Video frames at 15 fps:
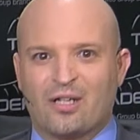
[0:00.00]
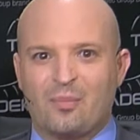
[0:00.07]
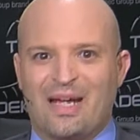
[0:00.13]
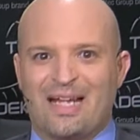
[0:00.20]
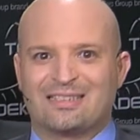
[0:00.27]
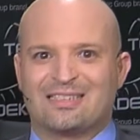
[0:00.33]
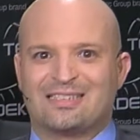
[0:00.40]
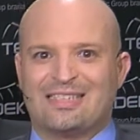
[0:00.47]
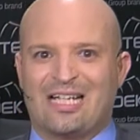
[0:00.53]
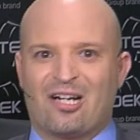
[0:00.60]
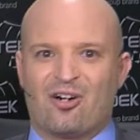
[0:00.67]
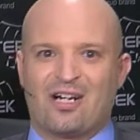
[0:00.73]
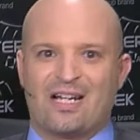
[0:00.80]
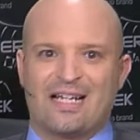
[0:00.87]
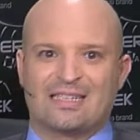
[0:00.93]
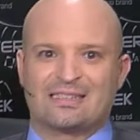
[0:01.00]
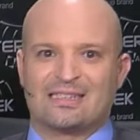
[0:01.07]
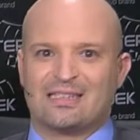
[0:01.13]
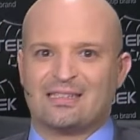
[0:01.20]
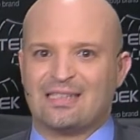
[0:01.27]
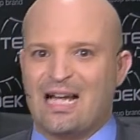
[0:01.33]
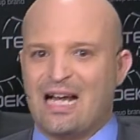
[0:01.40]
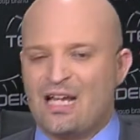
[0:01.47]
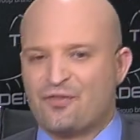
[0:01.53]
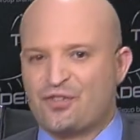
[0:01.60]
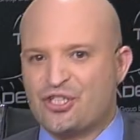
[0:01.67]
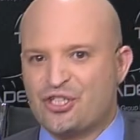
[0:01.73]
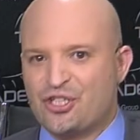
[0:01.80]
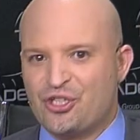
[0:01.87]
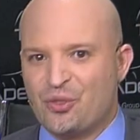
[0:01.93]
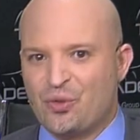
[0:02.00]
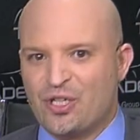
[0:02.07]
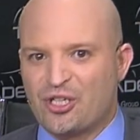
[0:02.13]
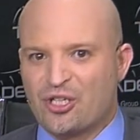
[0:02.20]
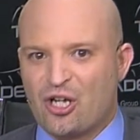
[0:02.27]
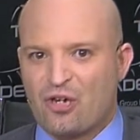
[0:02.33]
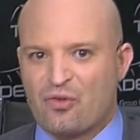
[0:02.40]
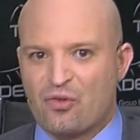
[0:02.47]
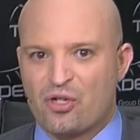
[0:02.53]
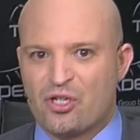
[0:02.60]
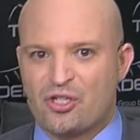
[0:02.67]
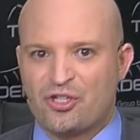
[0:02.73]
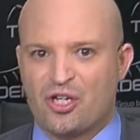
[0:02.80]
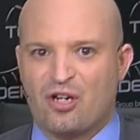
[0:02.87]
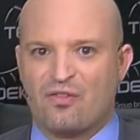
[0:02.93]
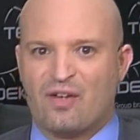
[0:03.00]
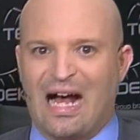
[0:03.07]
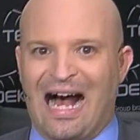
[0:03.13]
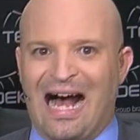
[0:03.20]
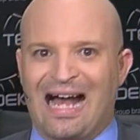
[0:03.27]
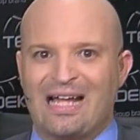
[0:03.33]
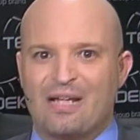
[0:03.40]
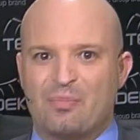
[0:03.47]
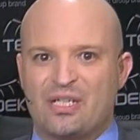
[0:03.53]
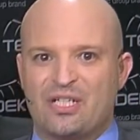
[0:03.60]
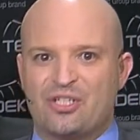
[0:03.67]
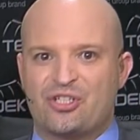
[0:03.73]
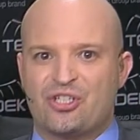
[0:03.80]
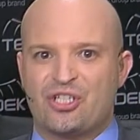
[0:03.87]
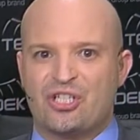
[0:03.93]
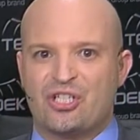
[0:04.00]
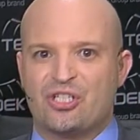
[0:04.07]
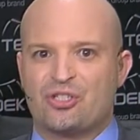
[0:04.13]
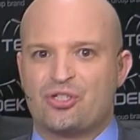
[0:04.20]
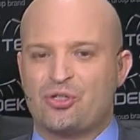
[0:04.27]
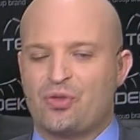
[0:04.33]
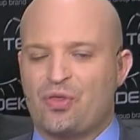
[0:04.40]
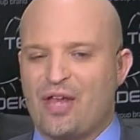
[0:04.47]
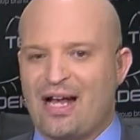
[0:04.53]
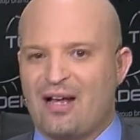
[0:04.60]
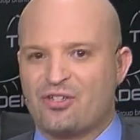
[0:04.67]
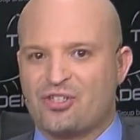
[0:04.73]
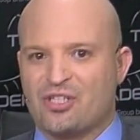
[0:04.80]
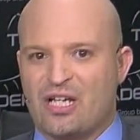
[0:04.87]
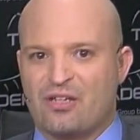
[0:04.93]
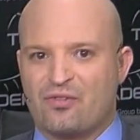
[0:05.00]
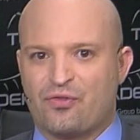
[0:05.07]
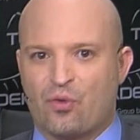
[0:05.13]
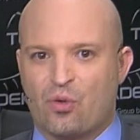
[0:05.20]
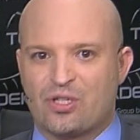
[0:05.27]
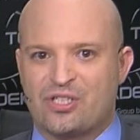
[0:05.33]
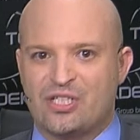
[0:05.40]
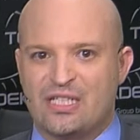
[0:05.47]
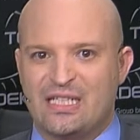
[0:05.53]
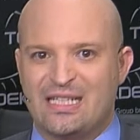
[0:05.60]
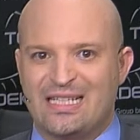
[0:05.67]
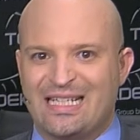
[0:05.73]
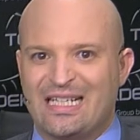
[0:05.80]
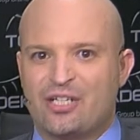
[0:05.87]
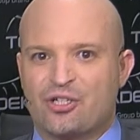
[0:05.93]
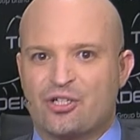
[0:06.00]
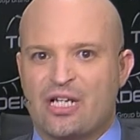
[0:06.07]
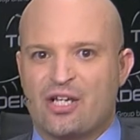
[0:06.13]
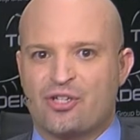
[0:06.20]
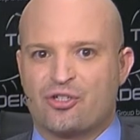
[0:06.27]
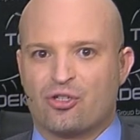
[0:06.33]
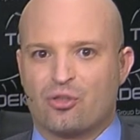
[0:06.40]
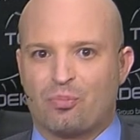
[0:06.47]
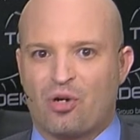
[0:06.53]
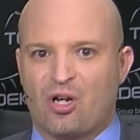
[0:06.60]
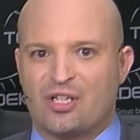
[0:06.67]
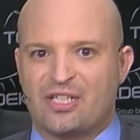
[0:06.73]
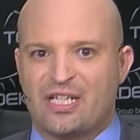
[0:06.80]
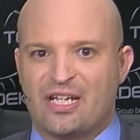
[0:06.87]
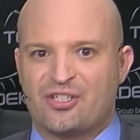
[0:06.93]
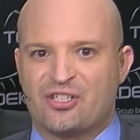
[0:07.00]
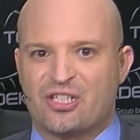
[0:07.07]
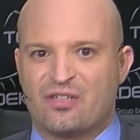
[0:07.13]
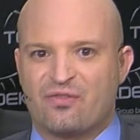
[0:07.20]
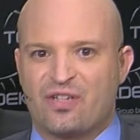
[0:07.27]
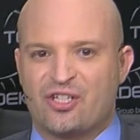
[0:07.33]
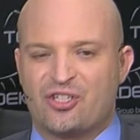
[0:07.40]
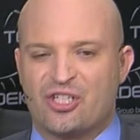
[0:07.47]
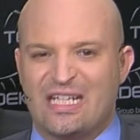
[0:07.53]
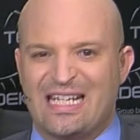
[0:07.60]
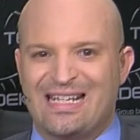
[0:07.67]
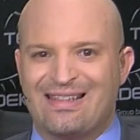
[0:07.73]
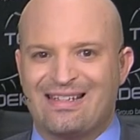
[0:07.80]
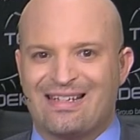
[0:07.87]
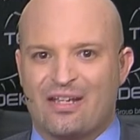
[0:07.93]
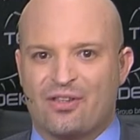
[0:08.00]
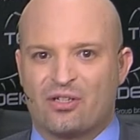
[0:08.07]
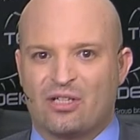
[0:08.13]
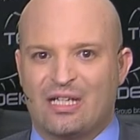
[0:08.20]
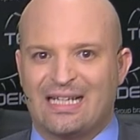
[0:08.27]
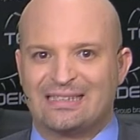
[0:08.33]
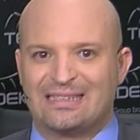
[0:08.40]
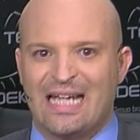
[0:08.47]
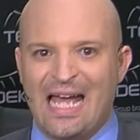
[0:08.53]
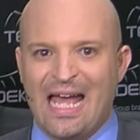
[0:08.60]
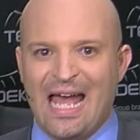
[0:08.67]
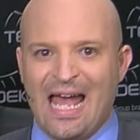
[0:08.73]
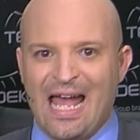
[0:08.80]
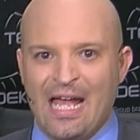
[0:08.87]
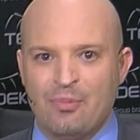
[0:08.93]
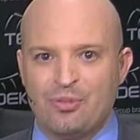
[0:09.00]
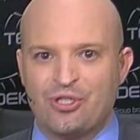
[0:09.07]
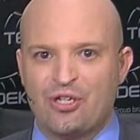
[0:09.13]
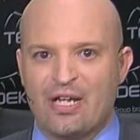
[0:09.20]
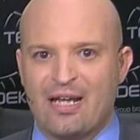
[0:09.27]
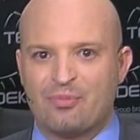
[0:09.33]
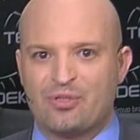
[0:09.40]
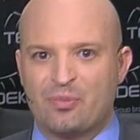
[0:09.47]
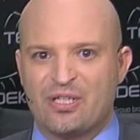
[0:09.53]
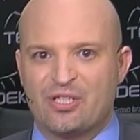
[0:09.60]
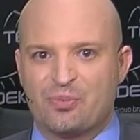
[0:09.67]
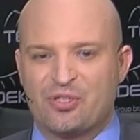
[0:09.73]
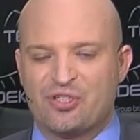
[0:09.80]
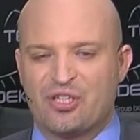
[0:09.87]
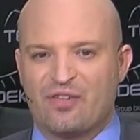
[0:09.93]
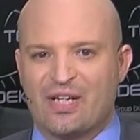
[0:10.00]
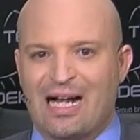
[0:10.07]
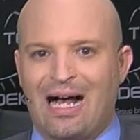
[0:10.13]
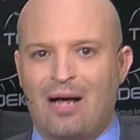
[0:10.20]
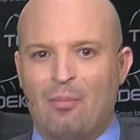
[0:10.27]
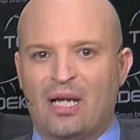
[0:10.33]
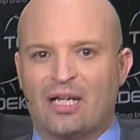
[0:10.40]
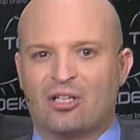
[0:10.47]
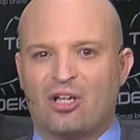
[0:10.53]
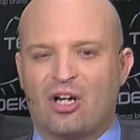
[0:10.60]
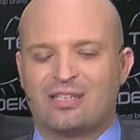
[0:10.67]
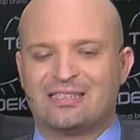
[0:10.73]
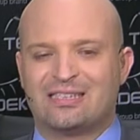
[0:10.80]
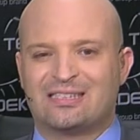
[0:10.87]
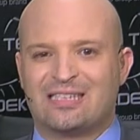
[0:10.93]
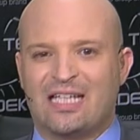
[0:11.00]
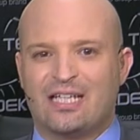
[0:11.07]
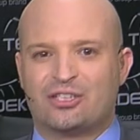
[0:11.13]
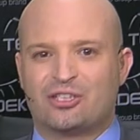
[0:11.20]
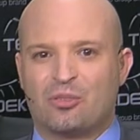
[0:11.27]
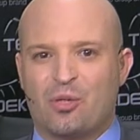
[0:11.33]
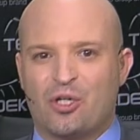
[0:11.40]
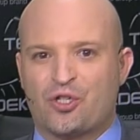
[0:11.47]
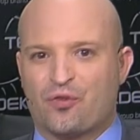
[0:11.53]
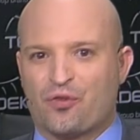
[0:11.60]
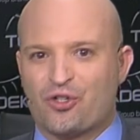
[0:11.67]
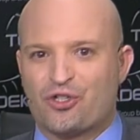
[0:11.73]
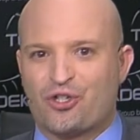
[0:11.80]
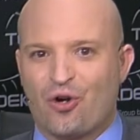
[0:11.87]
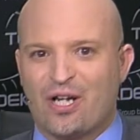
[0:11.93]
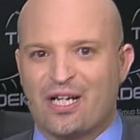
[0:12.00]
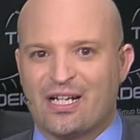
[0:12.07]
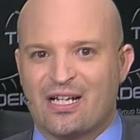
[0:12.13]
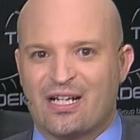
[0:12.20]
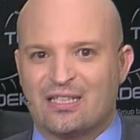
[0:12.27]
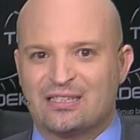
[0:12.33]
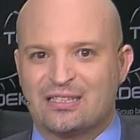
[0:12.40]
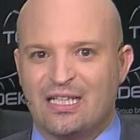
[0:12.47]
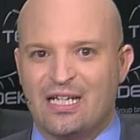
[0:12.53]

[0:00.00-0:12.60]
back to Teradek's live continuing coverage of IBC 2014, the International Broadcasting Convention in the Netherlands, Amsterdam to be specific. I'm Michael Artsis. Thanks so much for joining us.